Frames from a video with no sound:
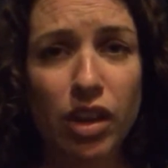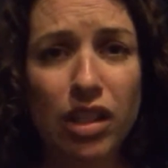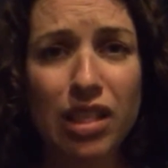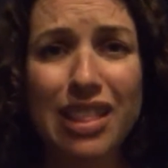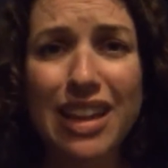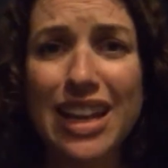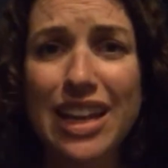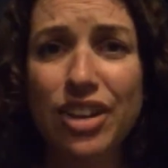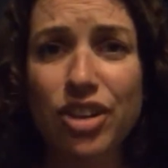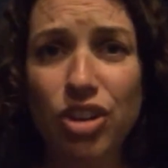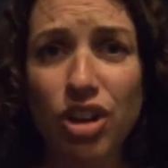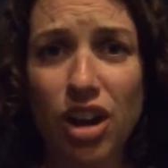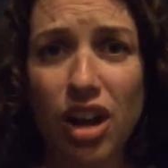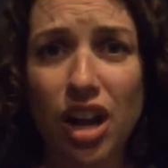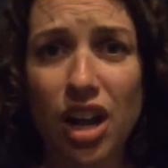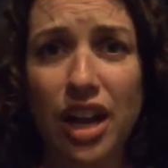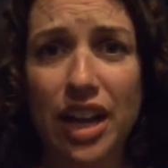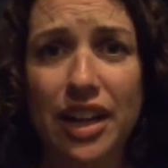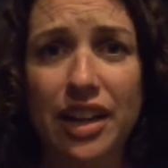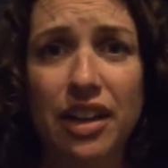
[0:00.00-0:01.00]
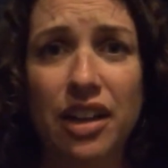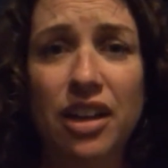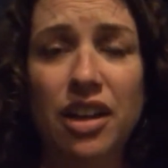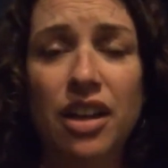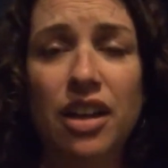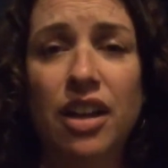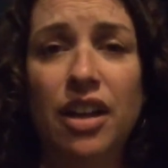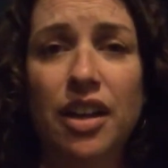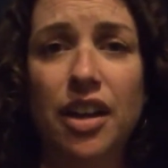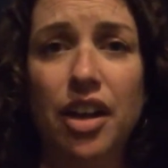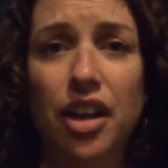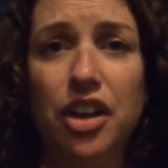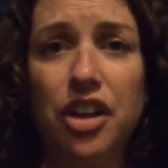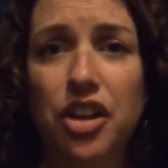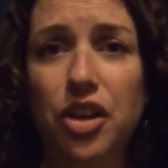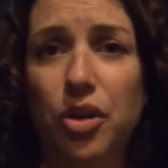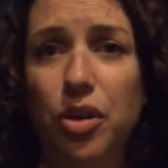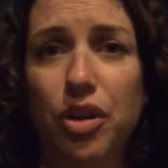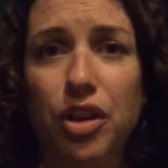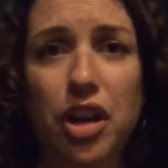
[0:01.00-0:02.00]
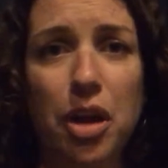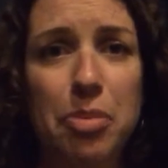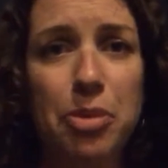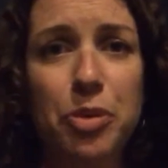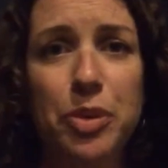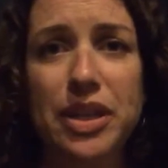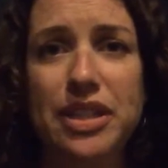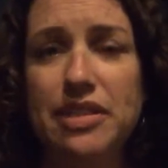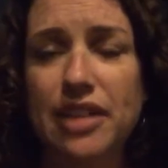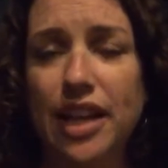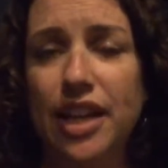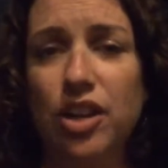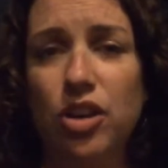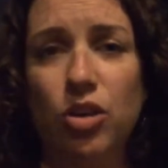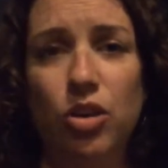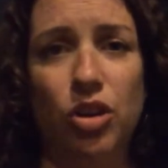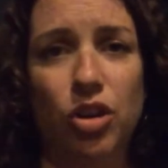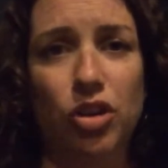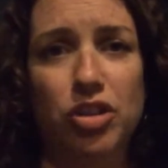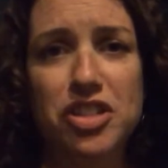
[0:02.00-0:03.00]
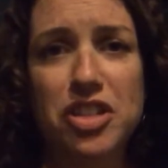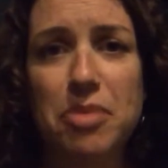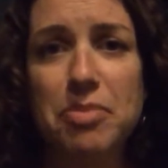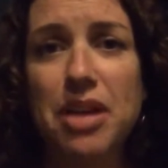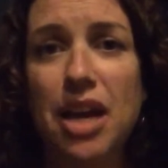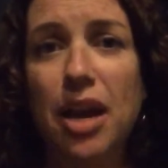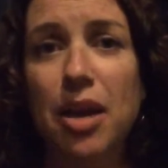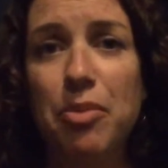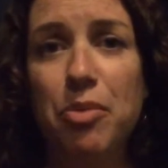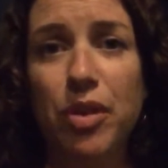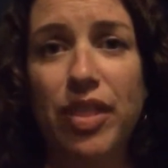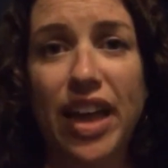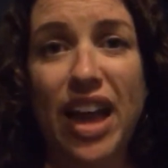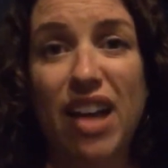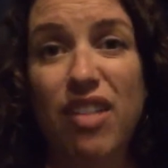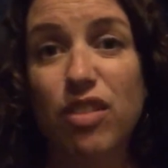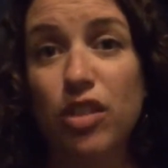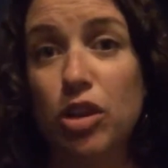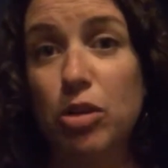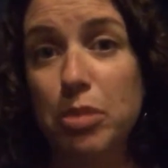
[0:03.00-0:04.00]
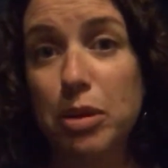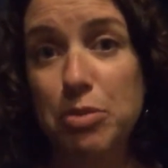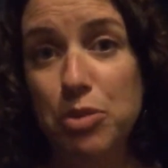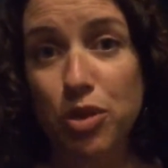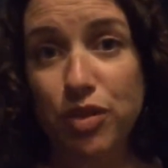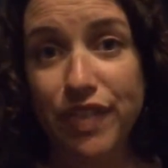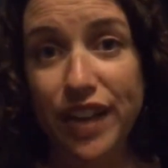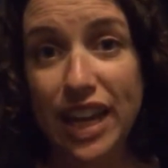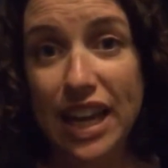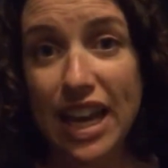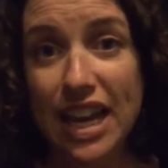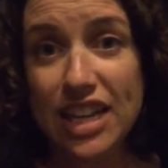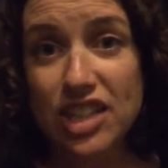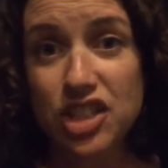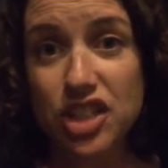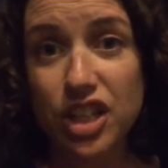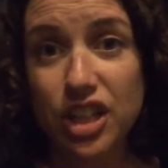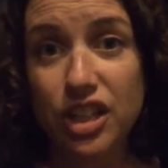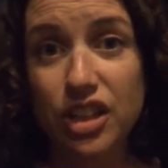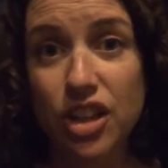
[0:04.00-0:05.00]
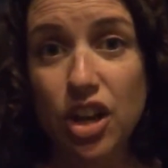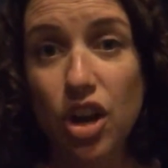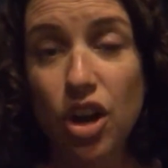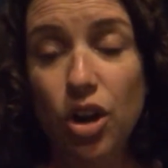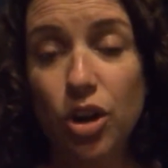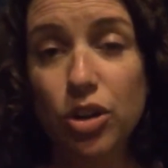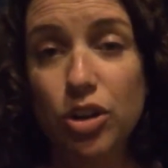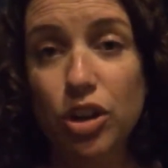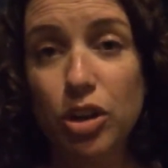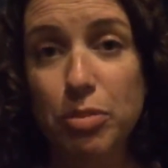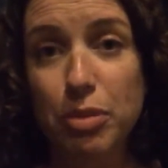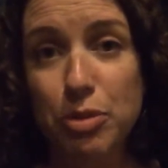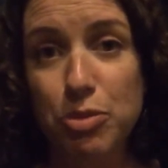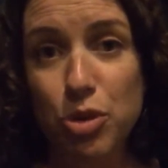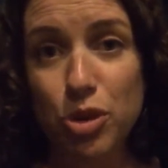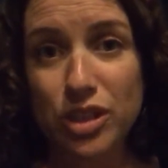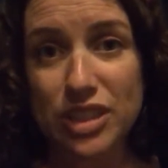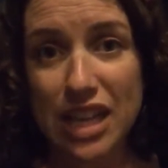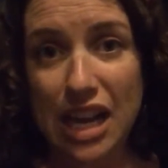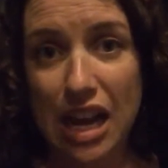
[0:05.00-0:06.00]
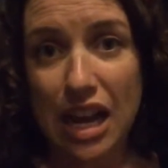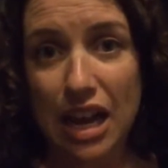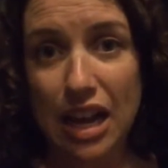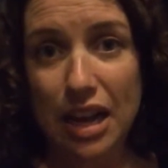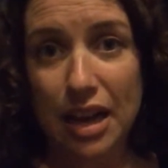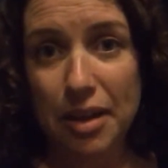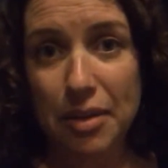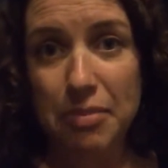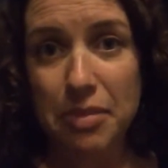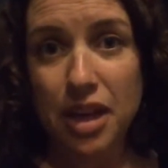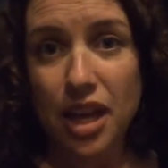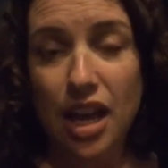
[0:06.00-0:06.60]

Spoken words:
later on, a couple weeks later or sometime when they have a little bit more vacation or a little bit more time.